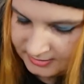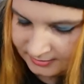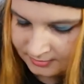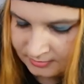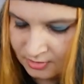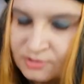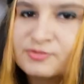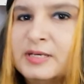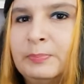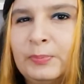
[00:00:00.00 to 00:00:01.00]
I can't
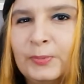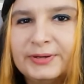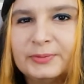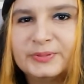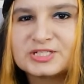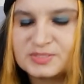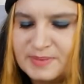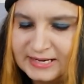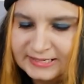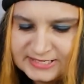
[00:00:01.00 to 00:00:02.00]
really point which
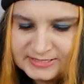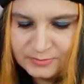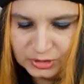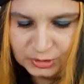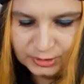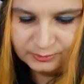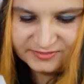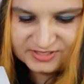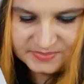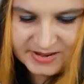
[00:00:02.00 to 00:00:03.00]
smell it is. I'm not good
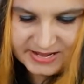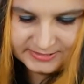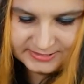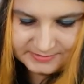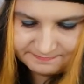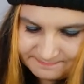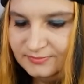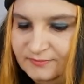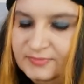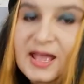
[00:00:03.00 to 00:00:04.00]
with smells.
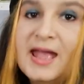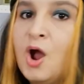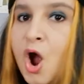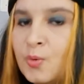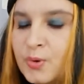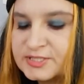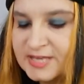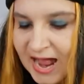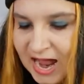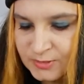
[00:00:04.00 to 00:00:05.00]
A Hogwarts
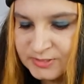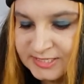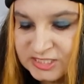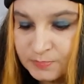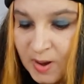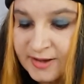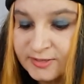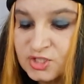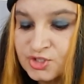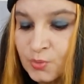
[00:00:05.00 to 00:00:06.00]
house
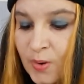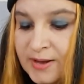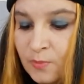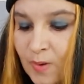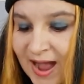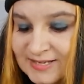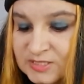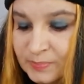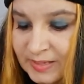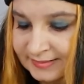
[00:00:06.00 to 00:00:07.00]
inspired soy
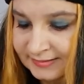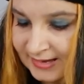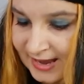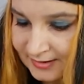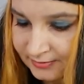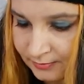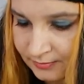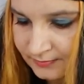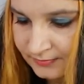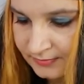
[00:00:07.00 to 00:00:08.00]
wax blend candle.